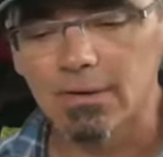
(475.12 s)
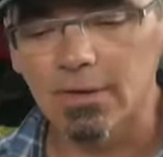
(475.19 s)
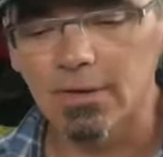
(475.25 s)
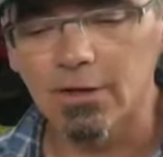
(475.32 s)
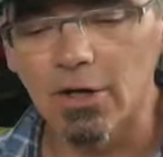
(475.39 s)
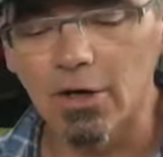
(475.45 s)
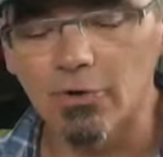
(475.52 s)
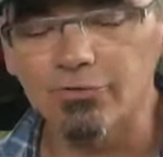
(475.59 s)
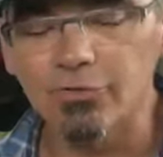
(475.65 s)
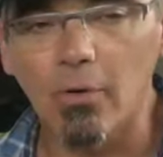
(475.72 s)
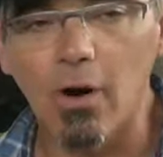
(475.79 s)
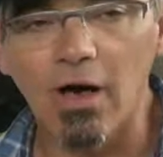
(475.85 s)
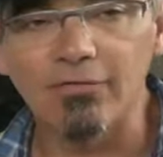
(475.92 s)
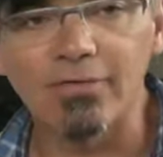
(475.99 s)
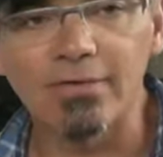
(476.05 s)
You know, so
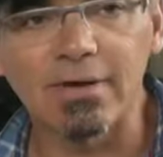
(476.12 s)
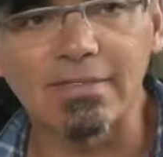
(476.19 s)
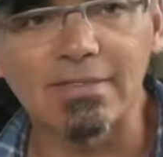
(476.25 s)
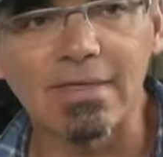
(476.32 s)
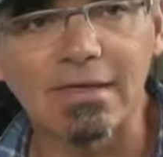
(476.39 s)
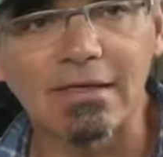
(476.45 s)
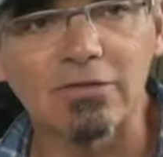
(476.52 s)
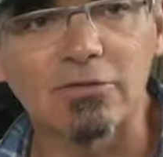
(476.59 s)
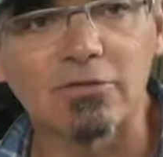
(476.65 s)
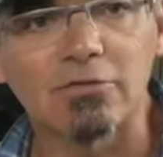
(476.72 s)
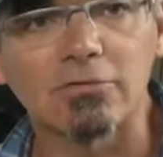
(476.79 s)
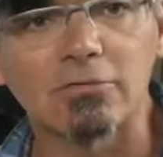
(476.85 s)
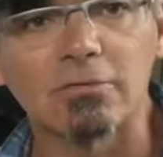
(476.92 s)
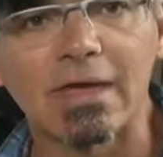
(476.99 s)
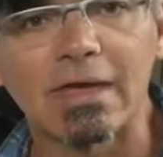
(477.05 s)
often I think it
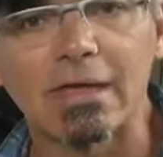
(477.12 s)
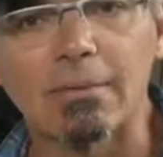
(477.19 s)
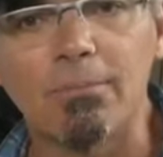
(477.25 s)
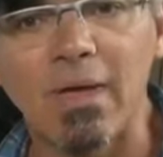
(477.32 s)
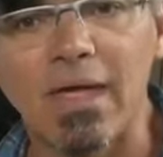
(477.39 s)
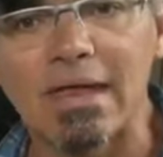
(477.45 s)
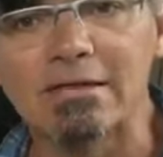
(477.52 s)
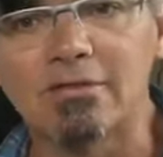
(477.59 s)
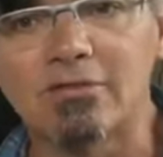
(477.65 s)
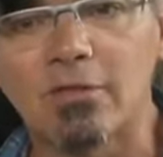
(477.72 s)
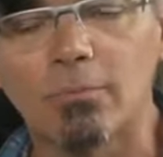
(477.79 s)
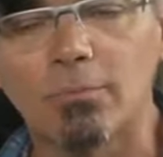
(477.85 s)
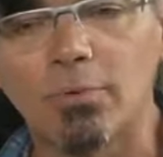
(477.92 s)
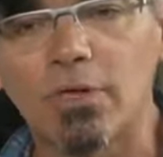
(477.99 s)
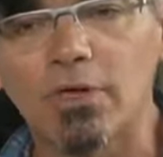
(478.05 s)
just like paints
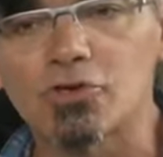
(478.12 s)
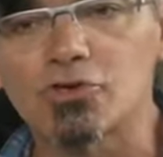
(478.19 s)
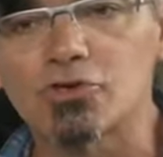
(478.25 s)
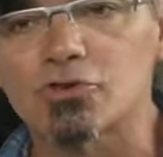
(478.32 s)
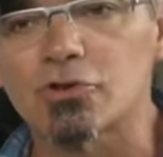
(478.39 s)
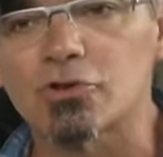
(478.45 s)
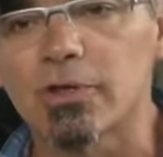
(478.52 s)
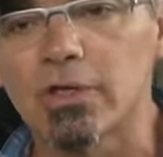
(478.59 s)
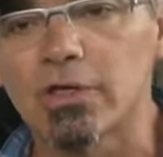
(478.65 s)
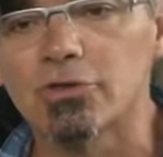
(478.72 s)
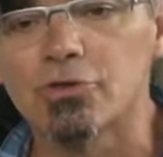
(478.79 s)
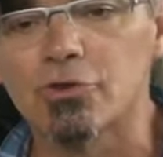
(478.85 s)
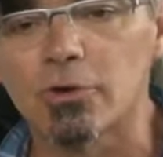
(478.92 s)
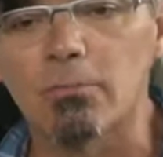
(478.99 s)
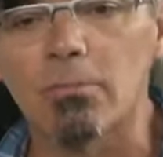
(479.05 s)
a picture in
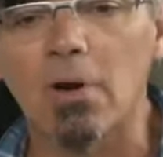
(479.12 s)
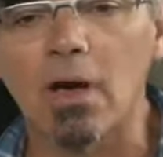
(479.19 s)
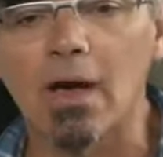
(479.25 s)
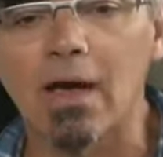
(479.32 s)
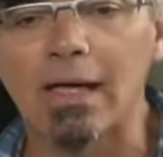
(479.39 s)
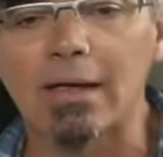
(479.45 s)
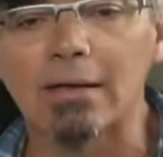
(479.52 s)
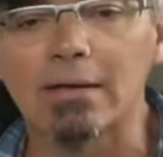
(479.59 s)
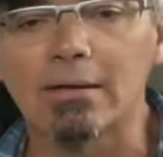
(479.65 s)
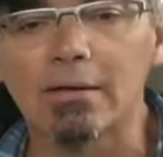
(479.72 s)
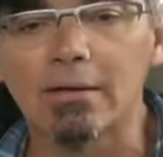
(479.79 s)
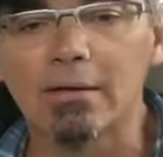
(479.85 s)
your mind.